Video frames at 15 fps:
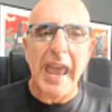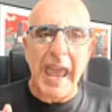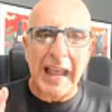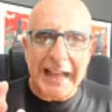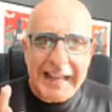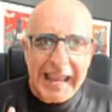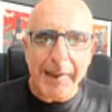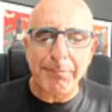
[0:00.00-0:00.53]
A
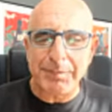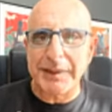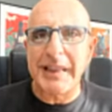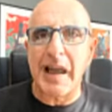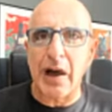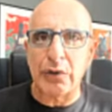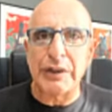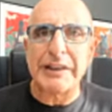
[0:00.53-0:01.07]
gap
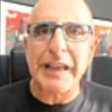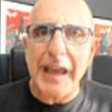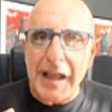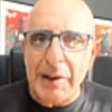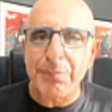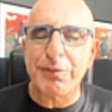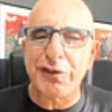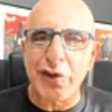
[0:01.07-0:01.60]
down. It
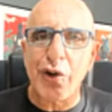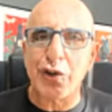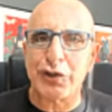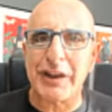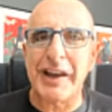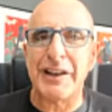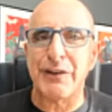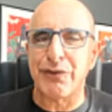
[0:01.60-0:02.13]
helps your
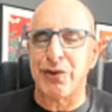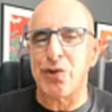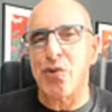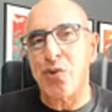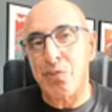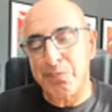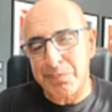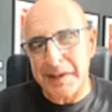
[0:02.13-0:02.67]
trade if you're
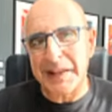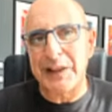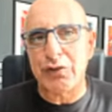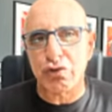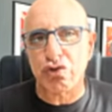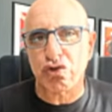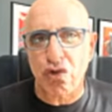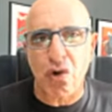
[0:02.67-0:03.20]
planning
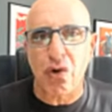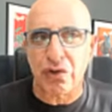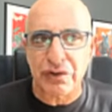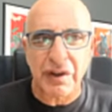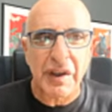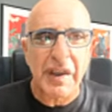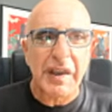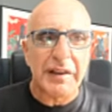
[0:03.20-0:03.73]
to
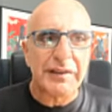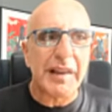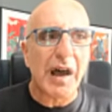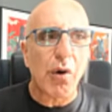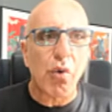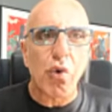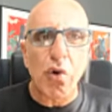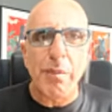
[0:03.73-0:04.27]
short.
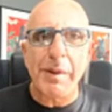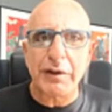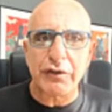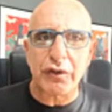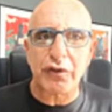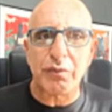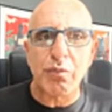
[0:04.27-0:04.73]
Now Uber just